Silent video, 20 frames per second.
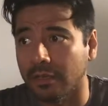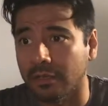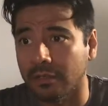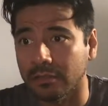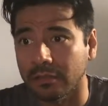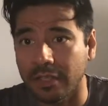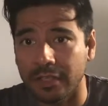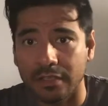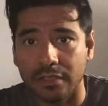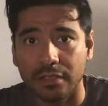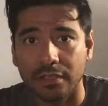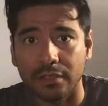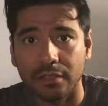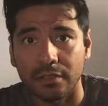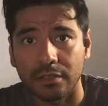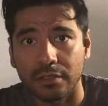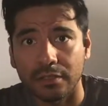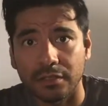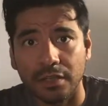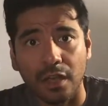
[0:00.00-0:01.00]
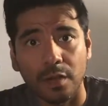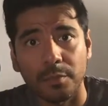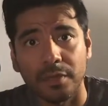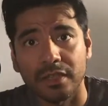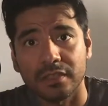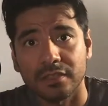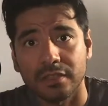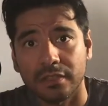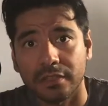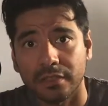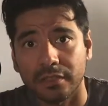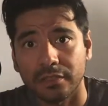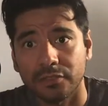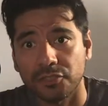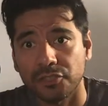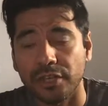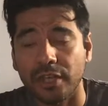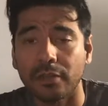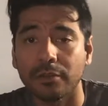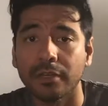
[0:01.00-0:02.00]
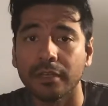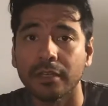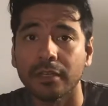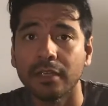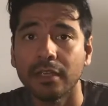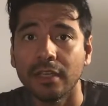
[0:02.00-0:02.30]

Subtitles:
liking, commenting, sharing.